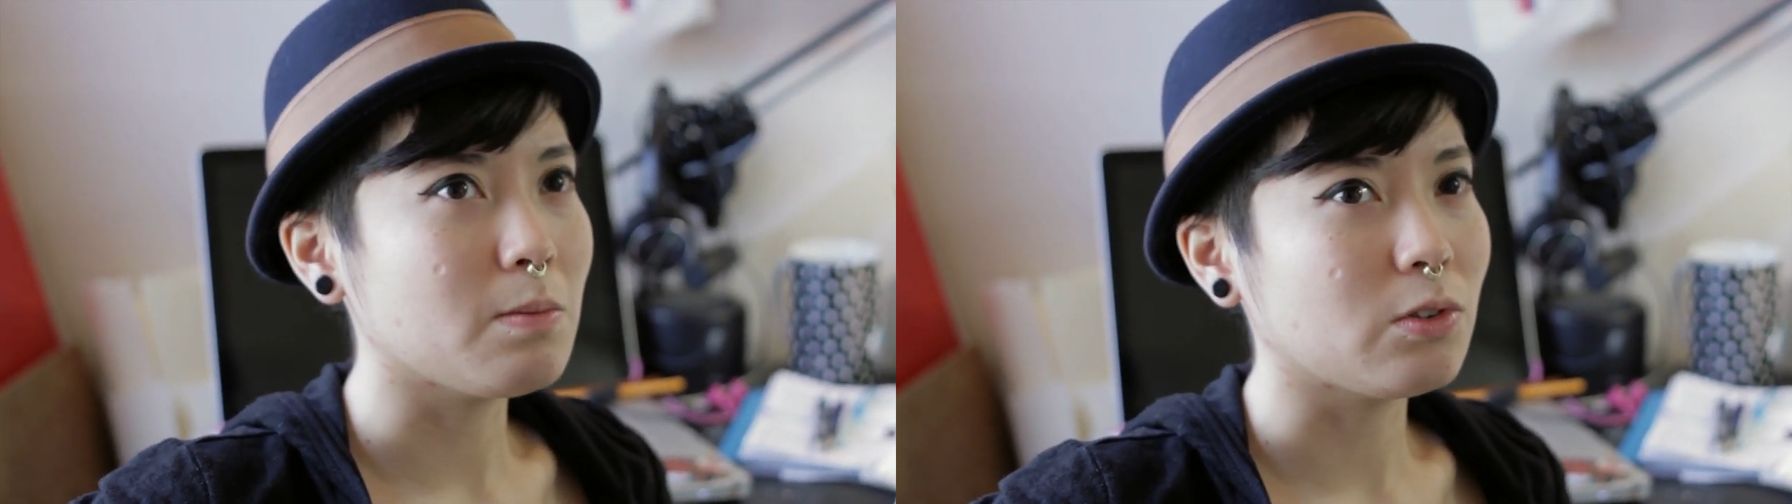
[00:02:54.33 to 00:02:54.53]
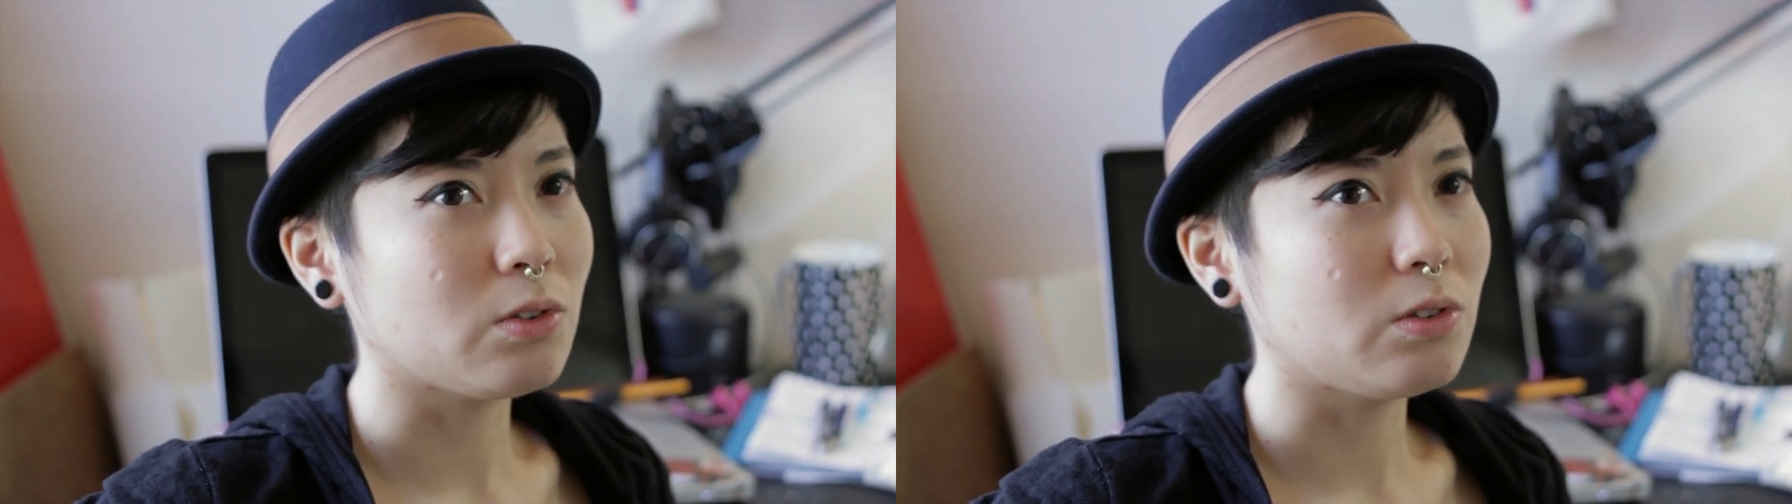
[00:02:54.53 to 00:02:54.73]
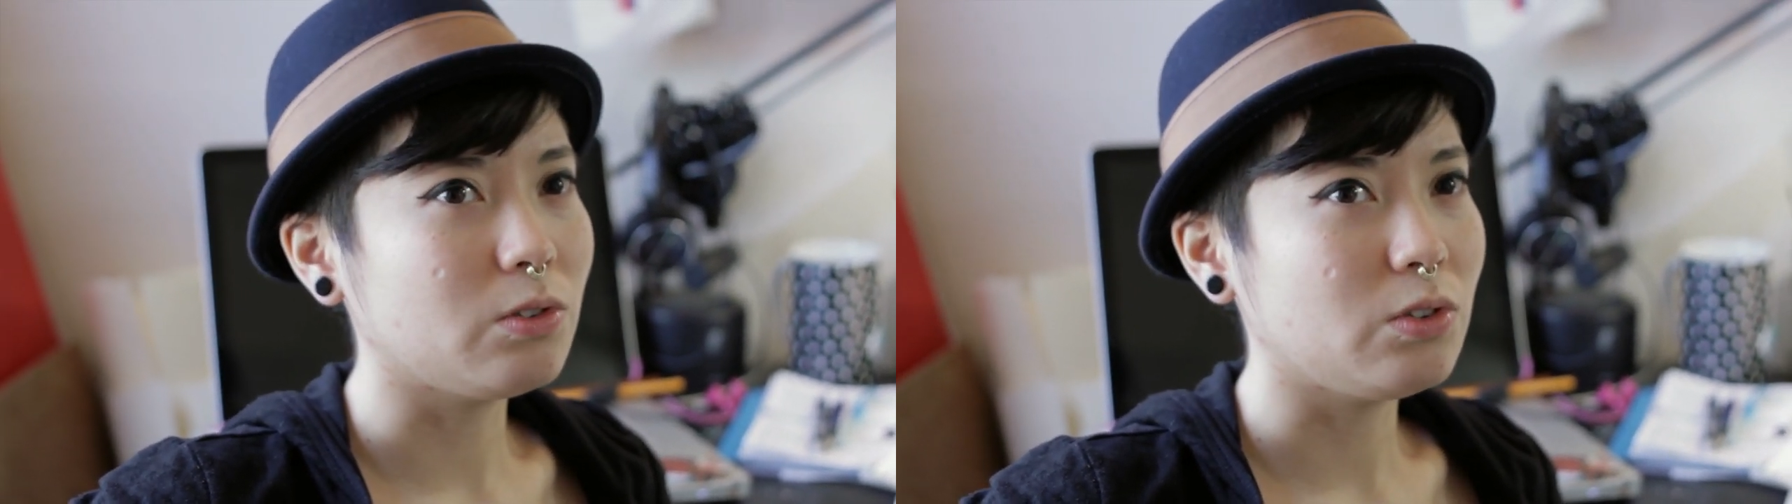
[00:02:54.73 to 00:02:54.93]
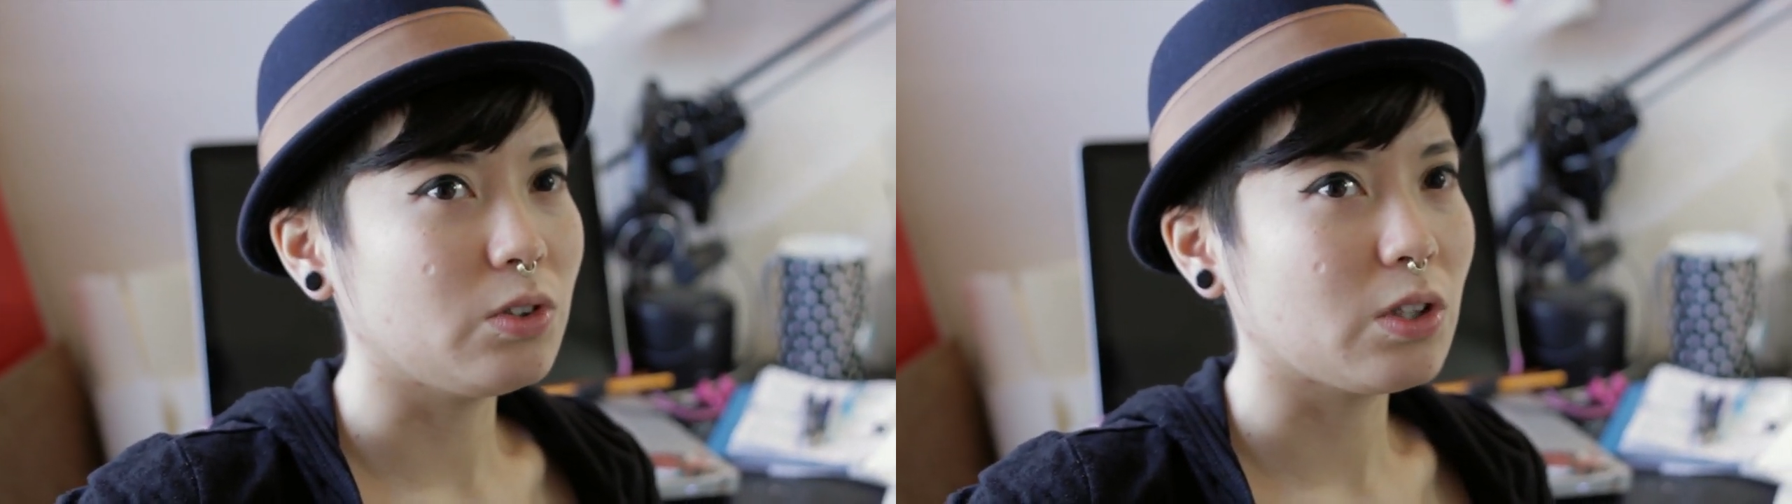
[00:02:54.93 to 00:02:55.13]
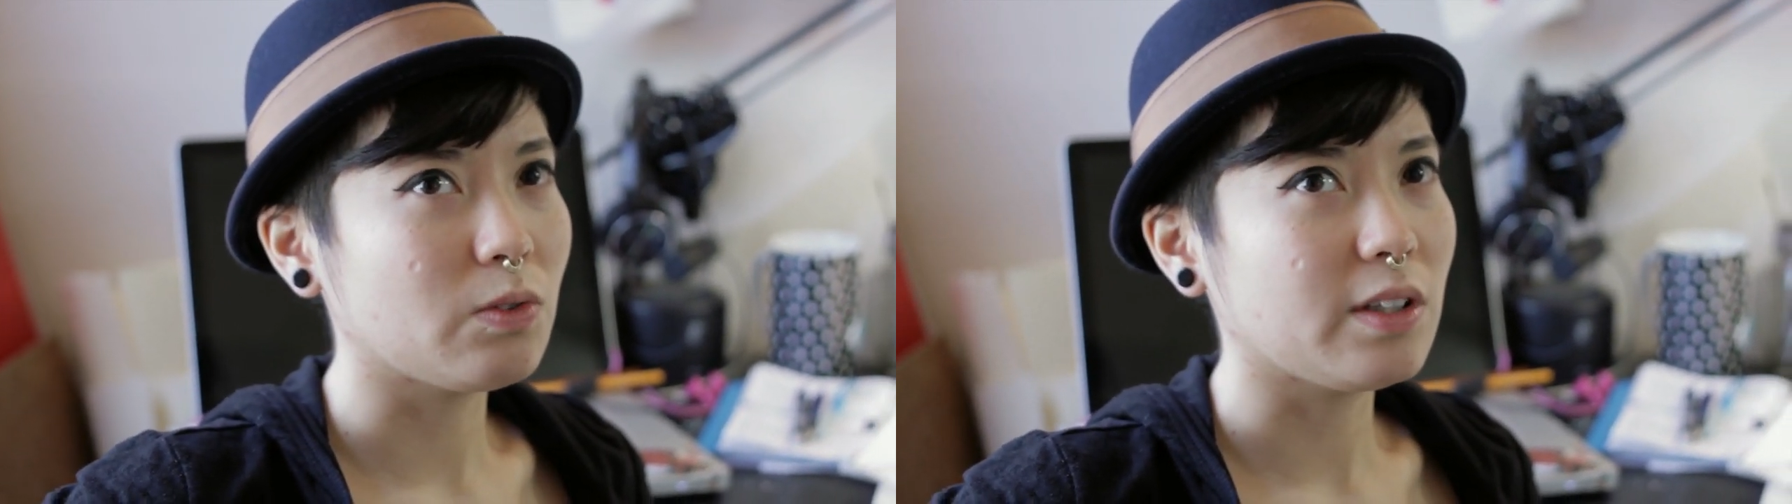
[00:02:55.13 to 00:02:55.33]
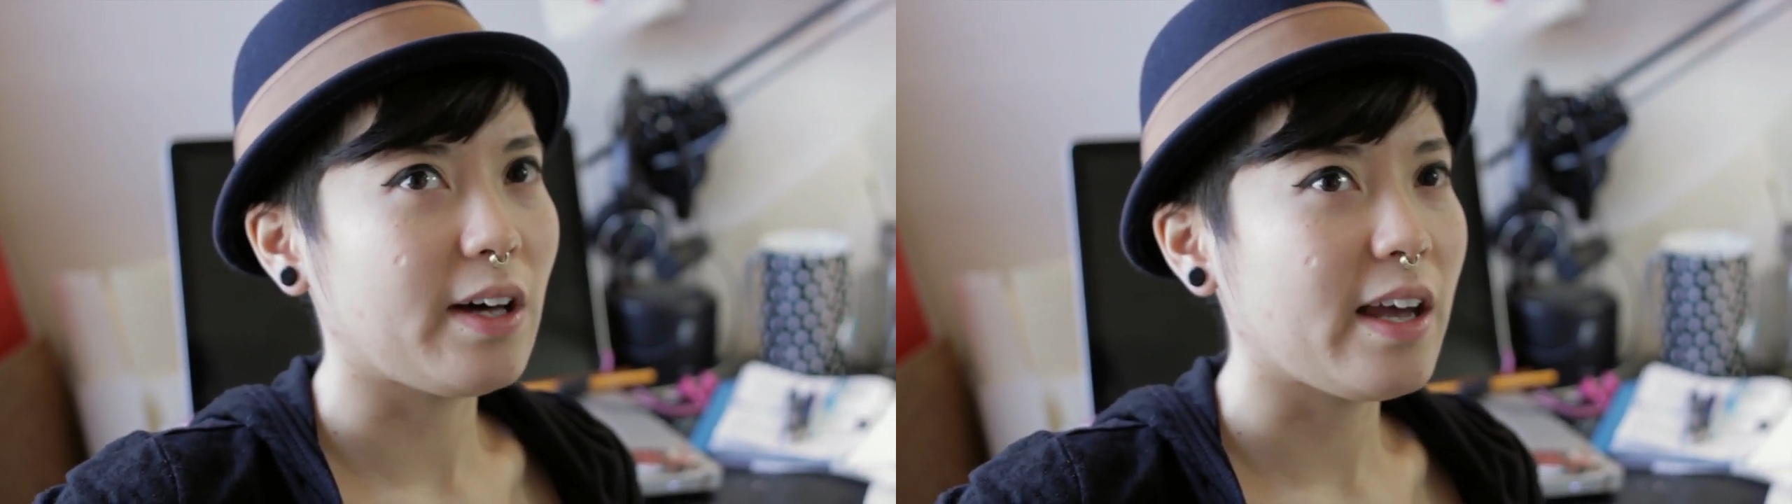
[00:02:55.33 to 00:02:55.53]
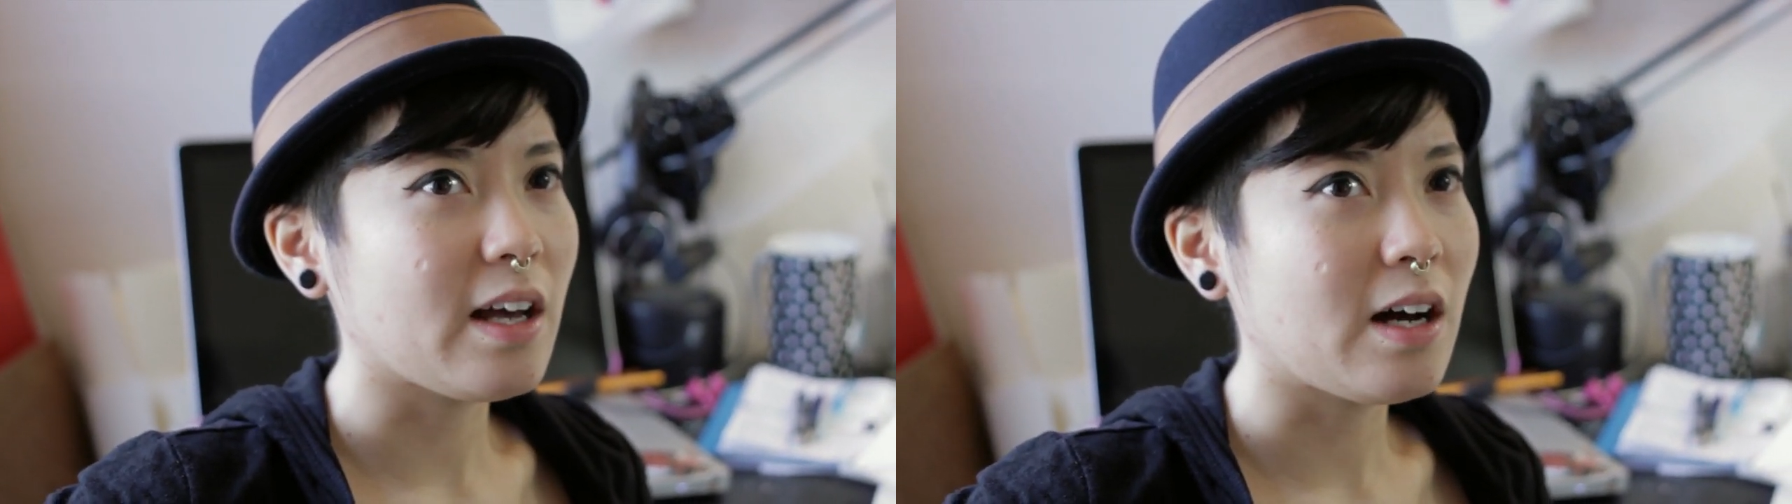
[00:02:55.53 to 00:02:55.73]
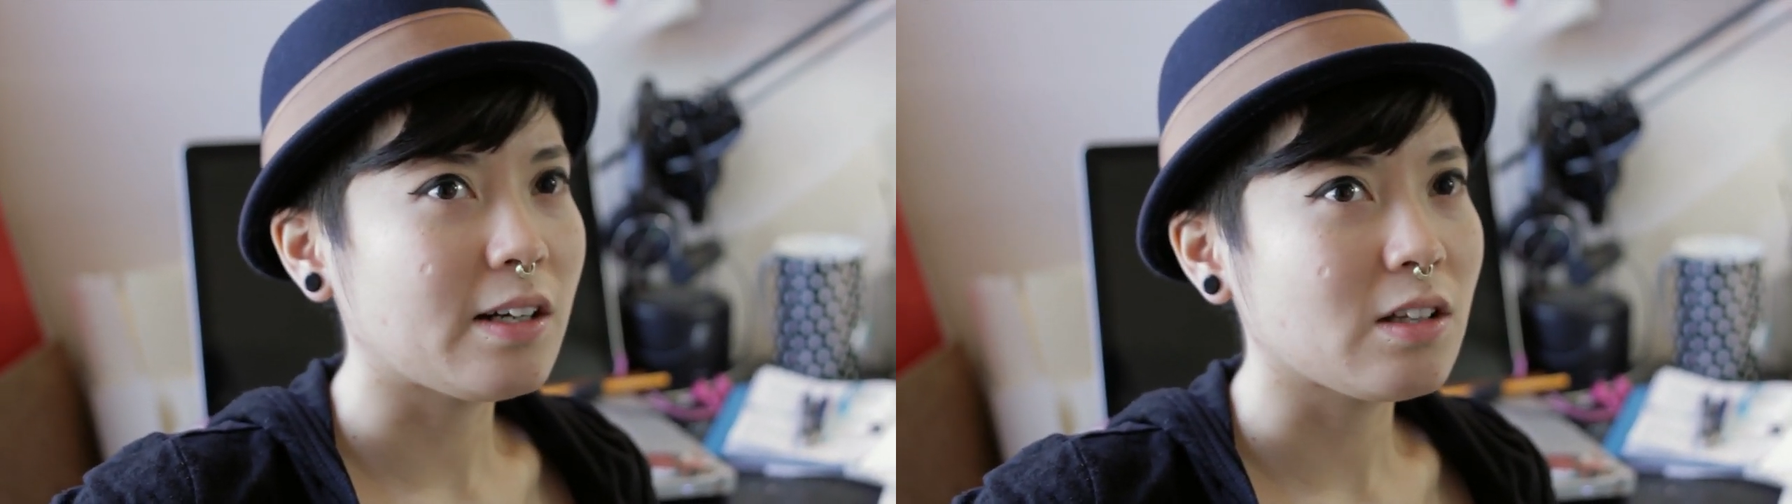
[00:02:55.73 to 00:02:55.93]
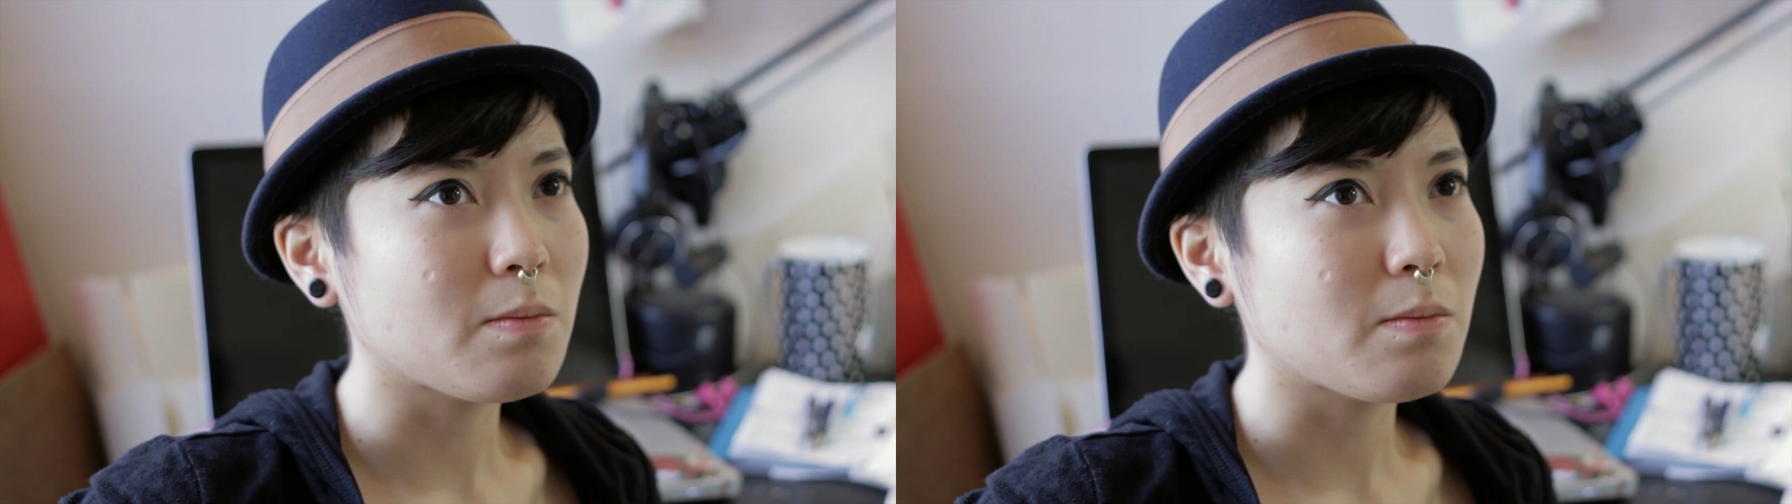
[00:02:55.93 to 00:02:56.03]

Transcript: people who you can rely on,